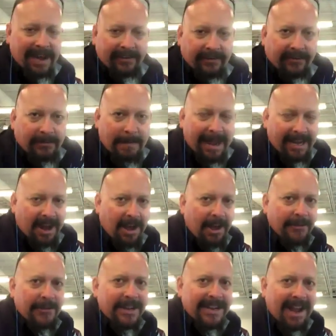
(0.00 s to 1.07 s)
bike just made
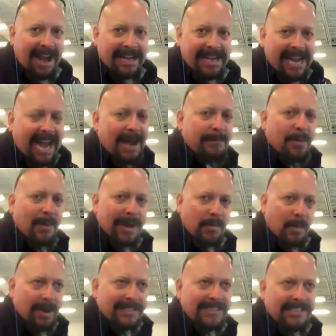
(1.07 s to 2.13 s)
198.16
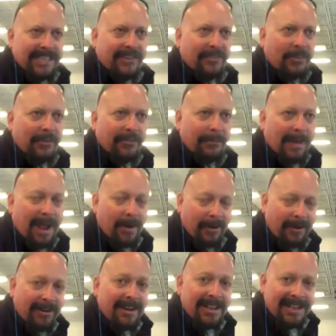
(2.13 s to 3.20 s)

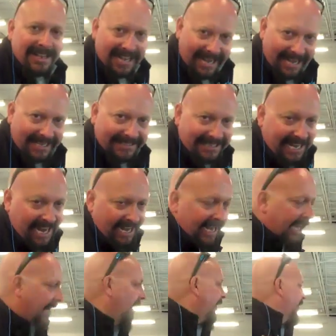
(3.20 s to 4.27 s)
horsepower SAE.